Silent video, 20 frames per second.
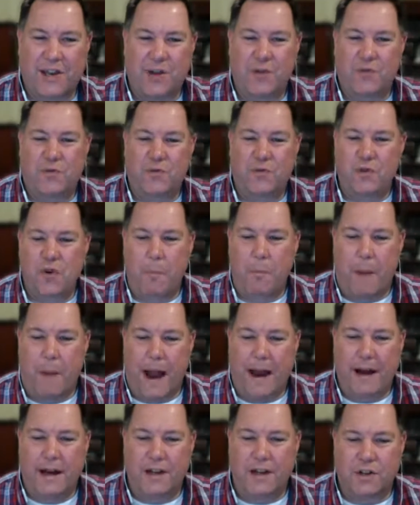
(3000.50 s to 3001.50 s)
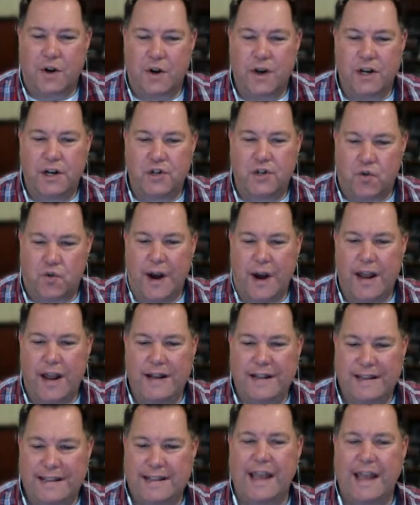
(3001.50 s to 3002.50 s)
your mind is already
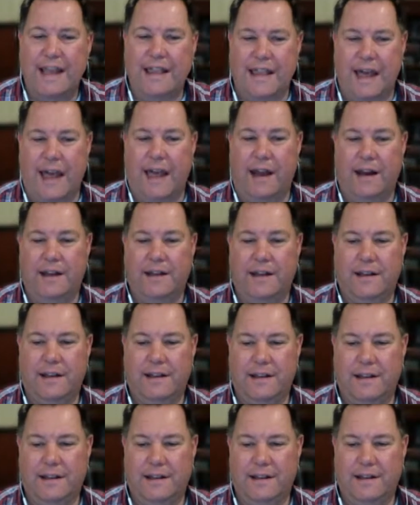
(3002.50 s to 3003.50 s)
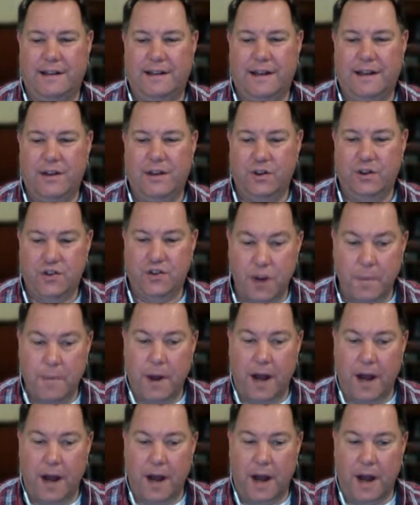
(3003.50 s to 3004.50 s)
trained to say that. Your
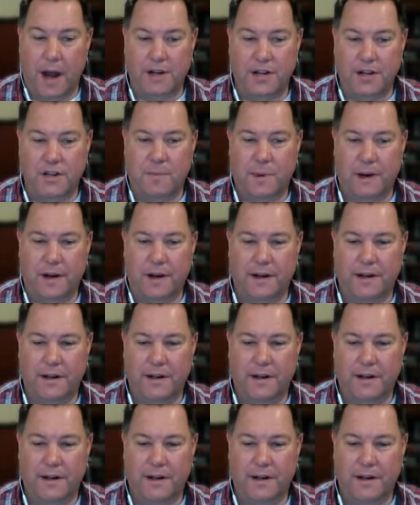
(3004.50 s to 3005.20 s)
subconscious mind.